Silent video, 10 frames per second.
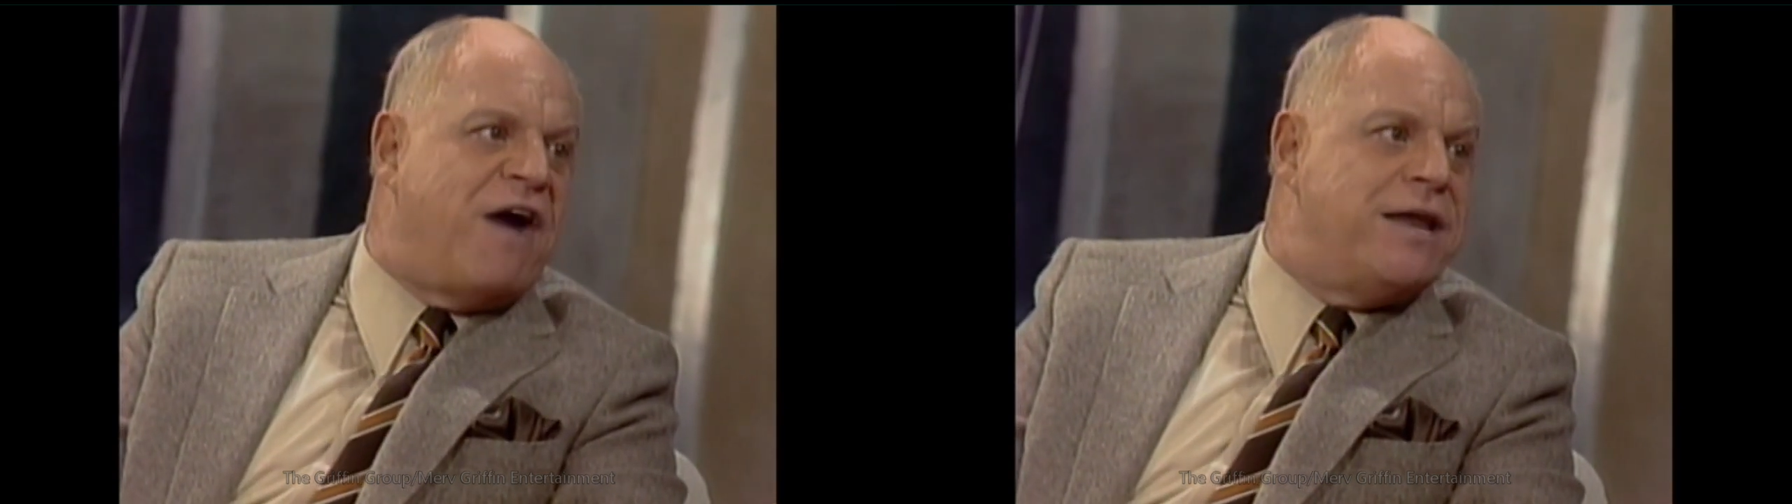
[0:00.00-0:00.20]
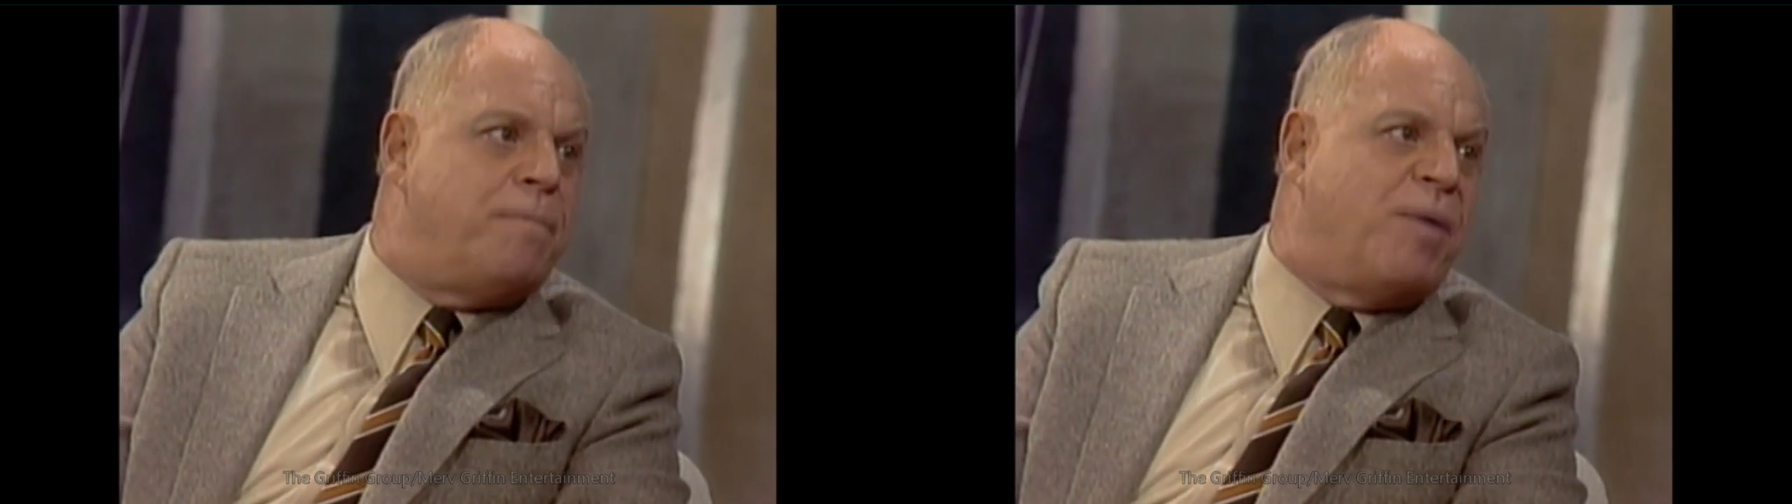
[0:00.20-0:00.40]

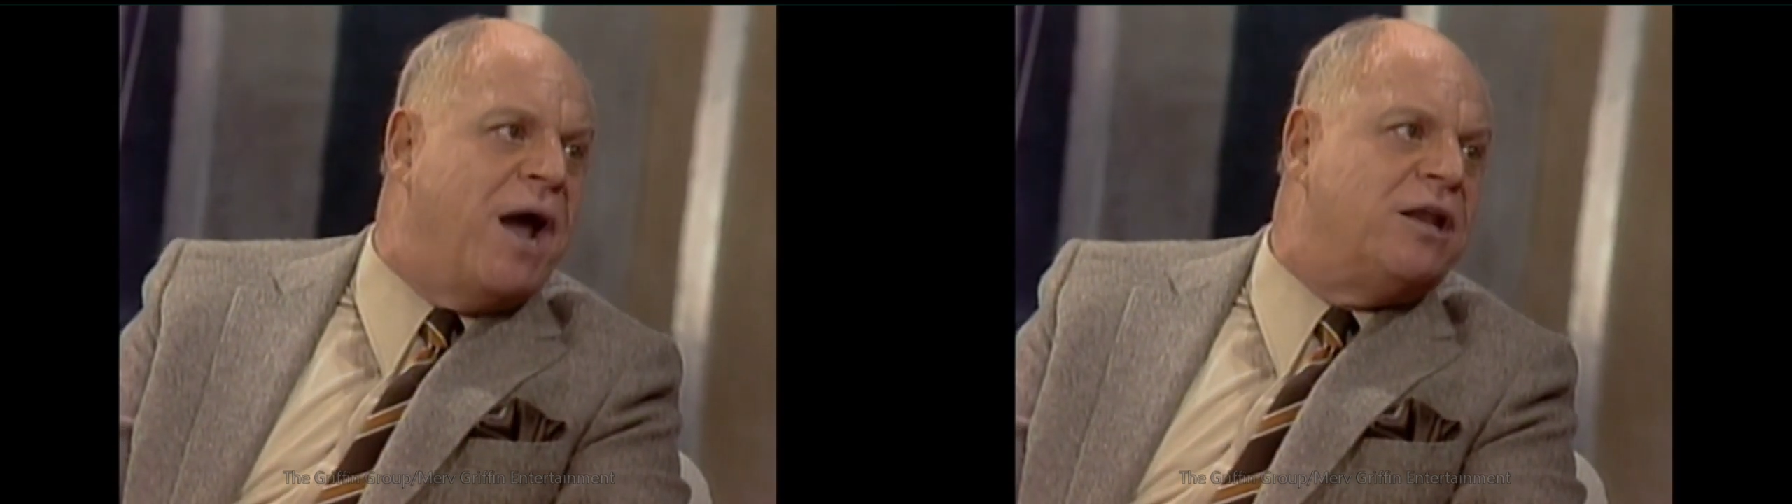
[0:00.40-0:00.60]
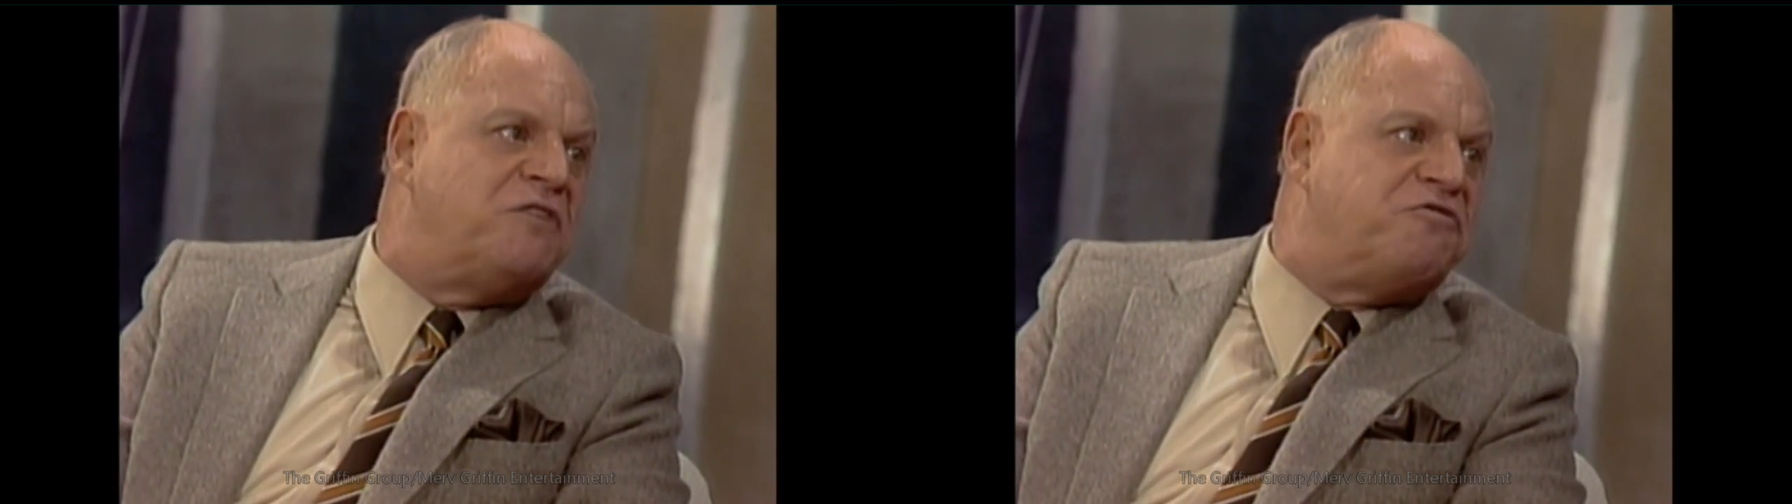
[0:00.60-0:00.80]
Fighter
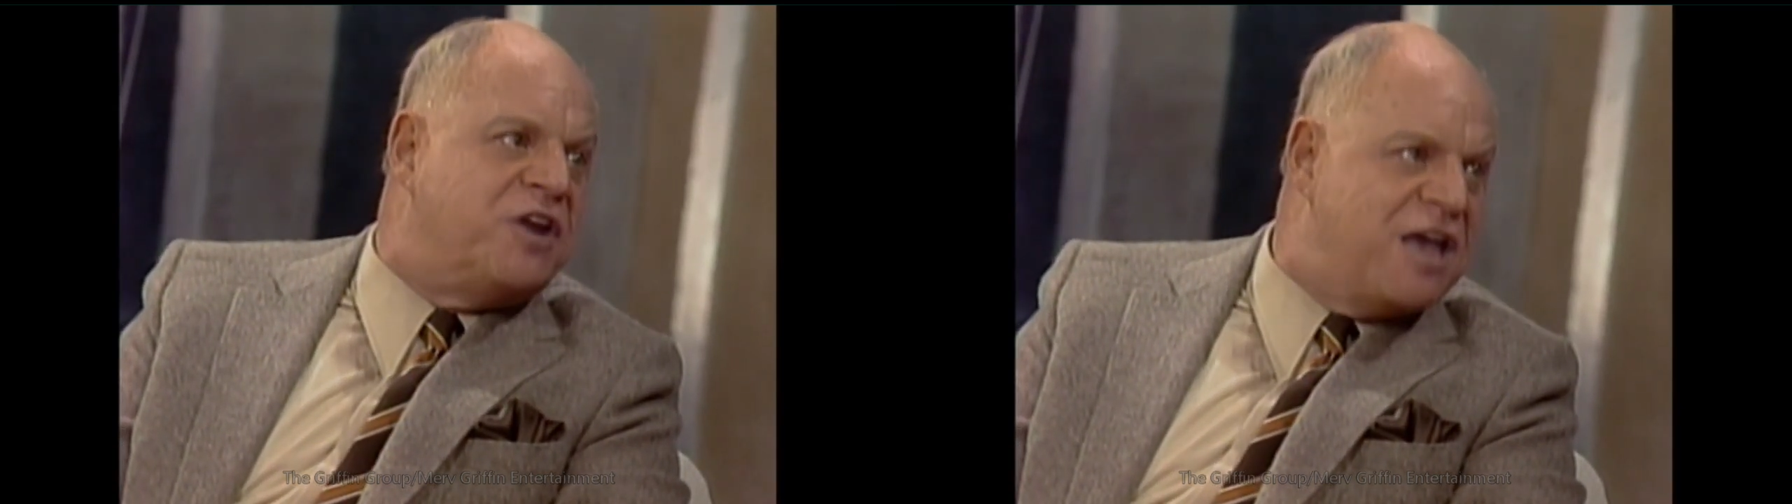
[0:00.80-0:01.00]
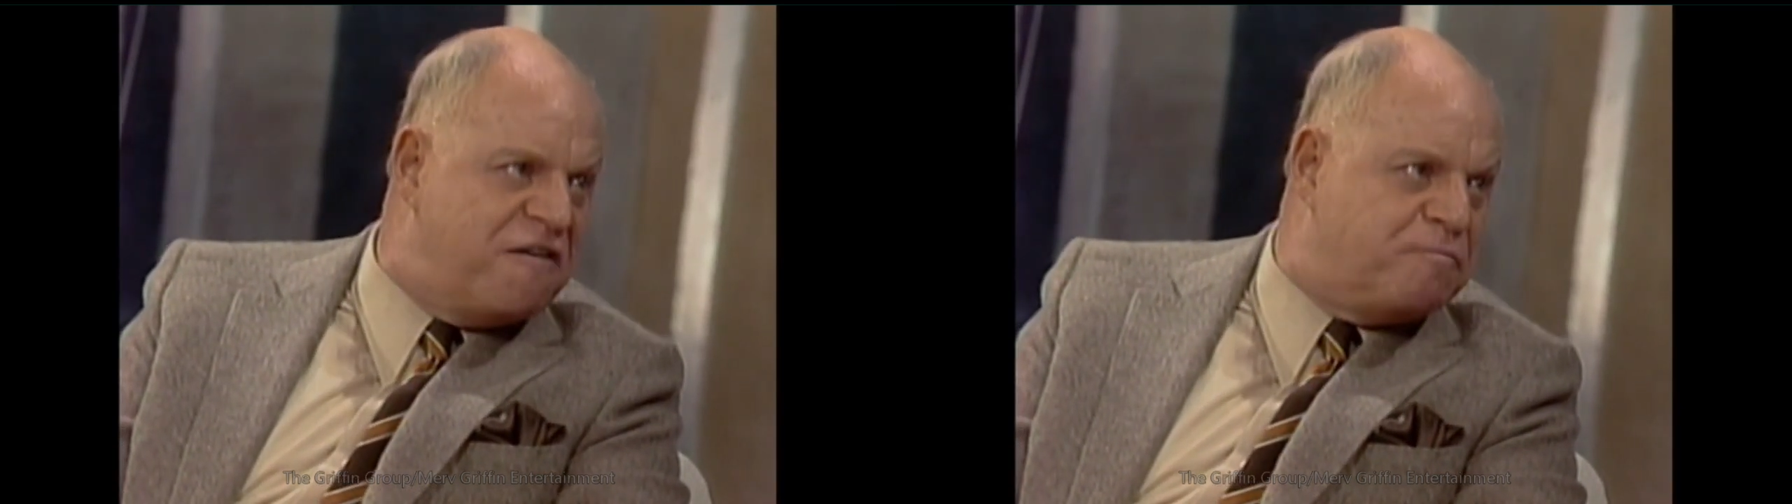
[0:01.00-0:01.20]
pilot for
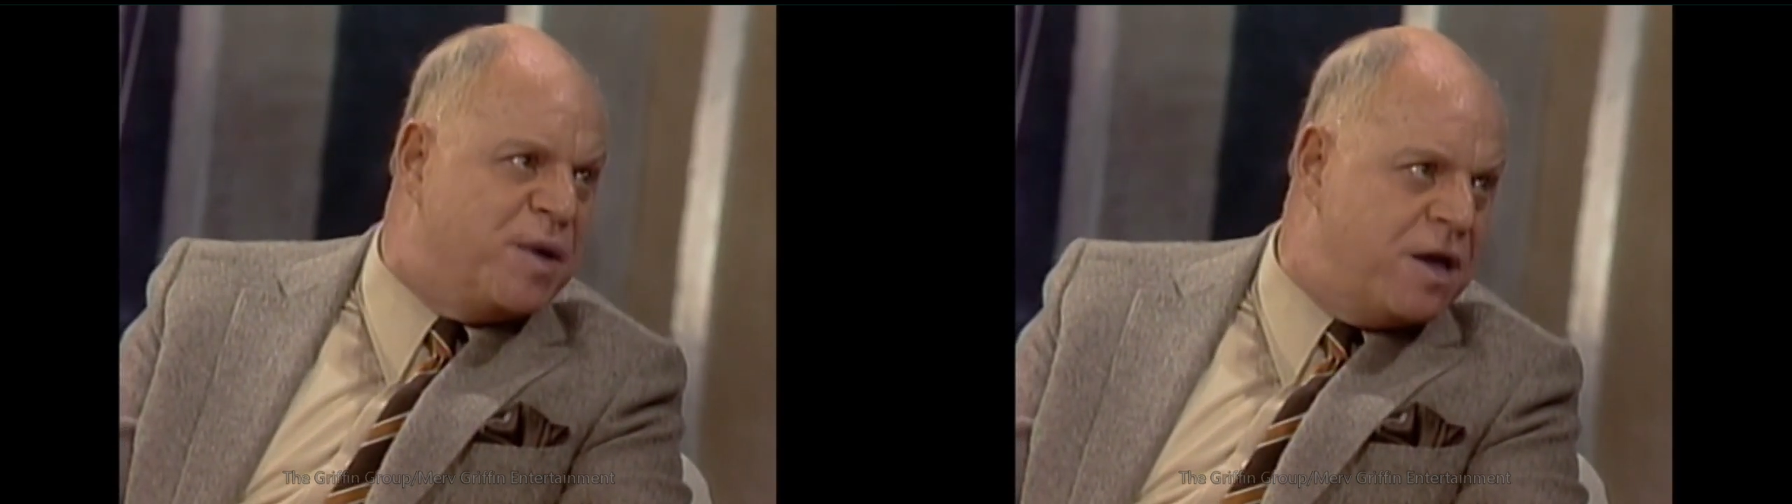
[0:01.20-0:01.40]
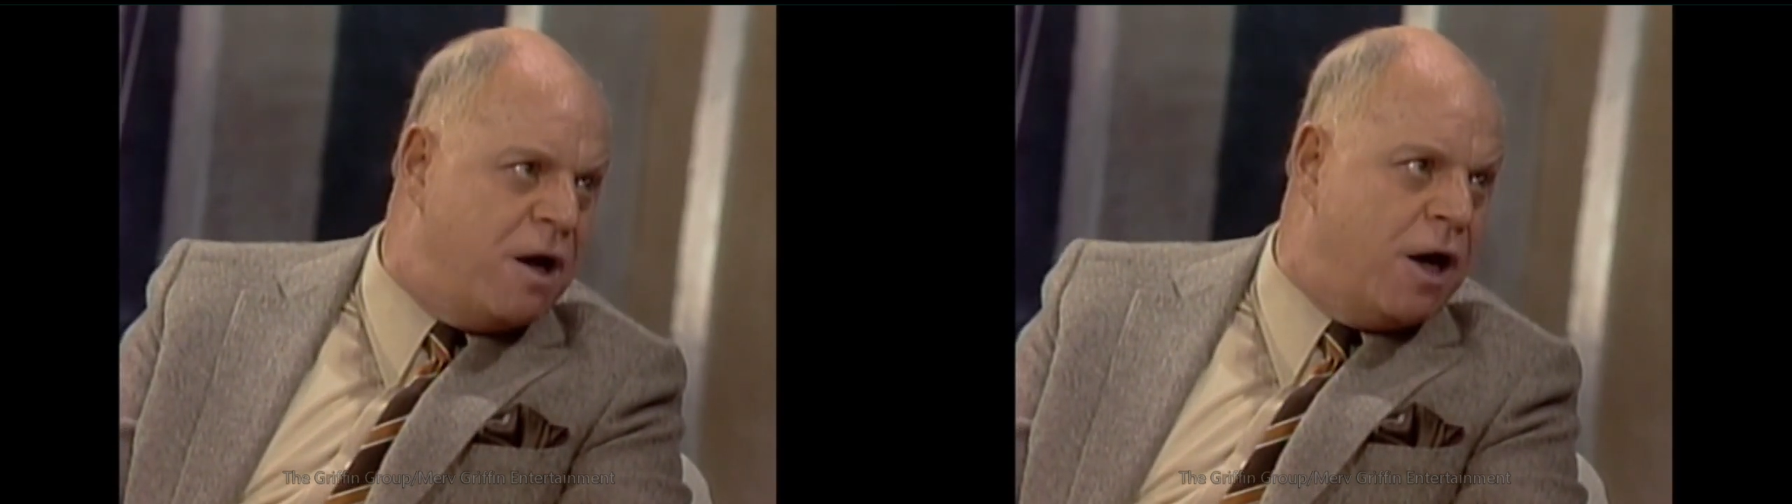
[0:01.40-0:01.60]
the
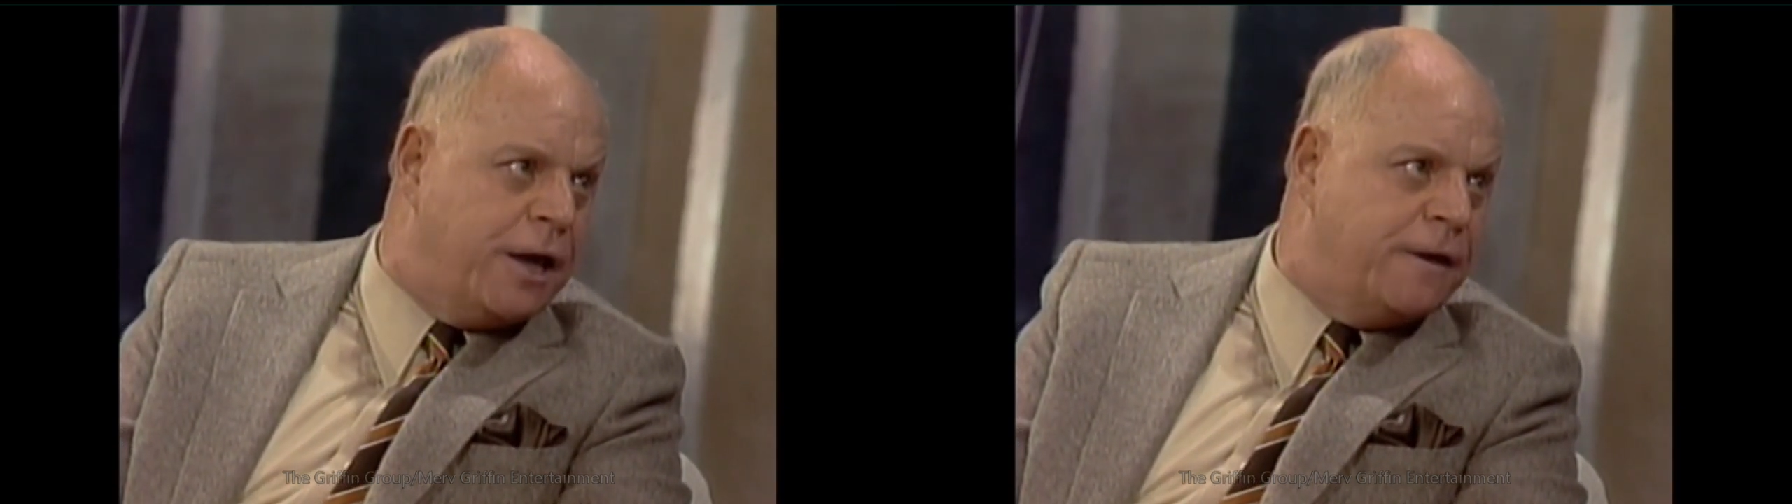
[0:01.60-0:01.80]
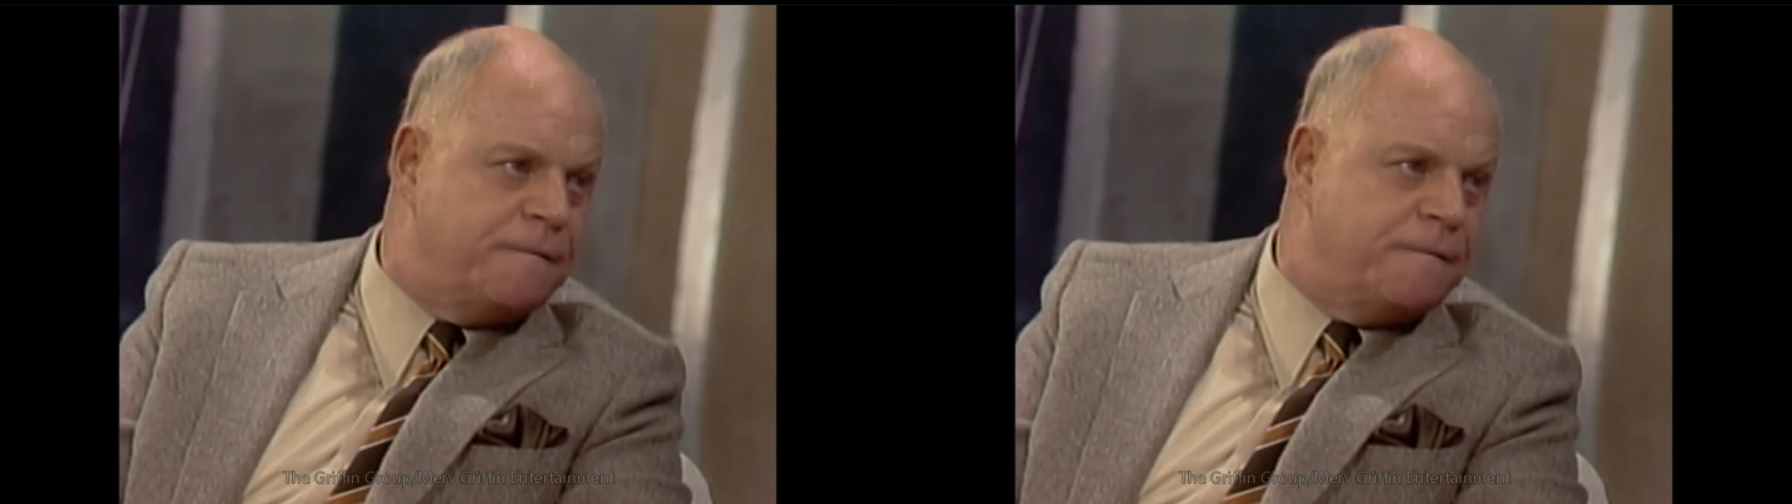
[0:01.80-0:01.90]
FBI.